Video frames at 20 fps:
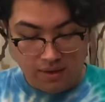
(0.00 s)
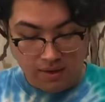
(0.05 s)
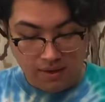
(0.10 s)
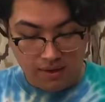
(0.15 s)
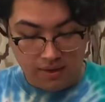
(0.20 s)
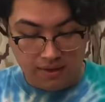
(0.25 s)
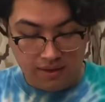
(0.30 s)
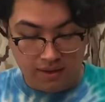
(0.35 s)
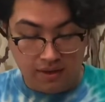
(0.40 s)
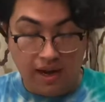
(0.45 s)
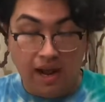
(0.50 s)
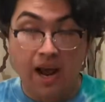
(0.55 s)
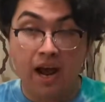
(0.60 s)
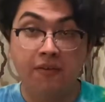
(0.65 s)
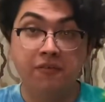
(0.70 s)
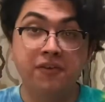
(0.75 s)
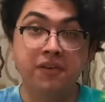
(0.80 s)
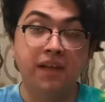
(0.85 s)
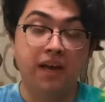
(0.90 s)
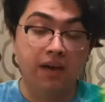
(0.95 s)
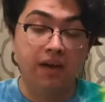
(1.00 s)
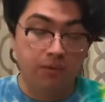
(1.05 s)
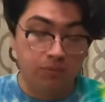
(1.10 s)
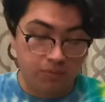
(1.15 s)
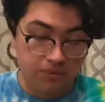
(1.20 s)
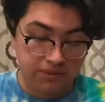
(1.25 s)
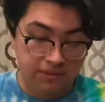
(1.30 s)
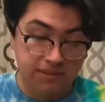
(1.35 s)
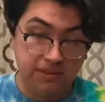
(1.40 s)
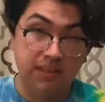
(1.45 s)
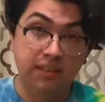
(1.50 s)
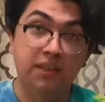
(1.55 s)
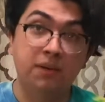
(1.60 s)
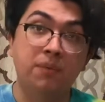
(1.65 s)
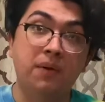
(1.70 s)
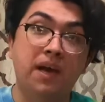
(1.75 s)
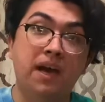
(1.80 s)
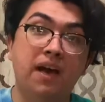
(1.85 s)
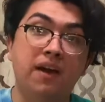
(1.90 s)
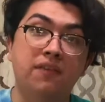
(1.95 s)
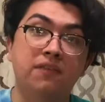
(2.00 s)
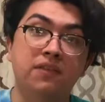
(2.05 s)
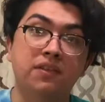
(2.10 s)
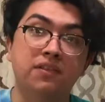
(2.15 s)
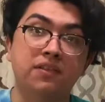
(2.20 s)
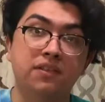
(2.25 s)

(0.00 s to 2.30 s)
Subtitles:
And then after that, we see that we have this